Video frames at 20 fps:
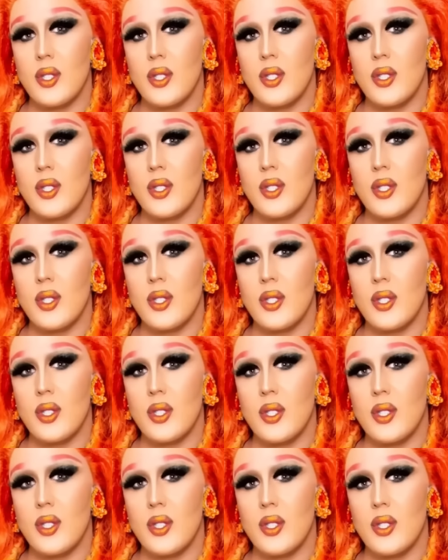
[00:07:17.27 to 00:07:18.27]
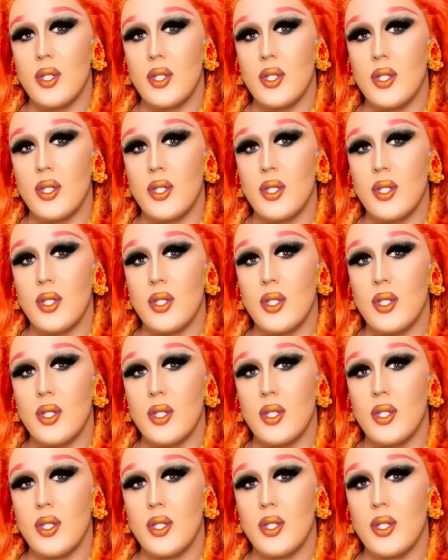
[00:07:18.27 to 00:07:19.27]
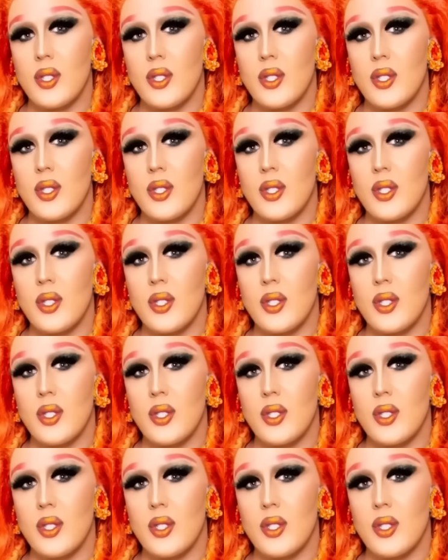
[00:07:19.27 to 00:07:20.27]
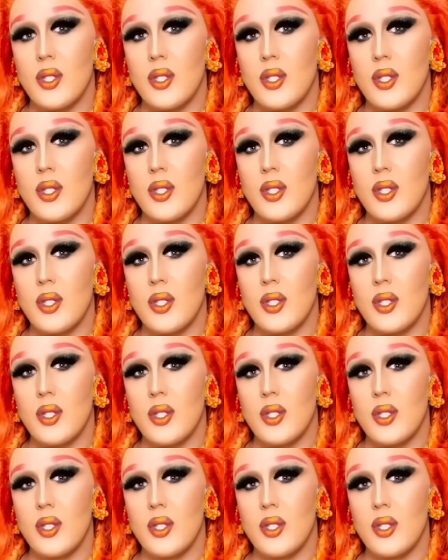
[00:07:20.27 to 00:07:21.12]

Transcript: (not speaking)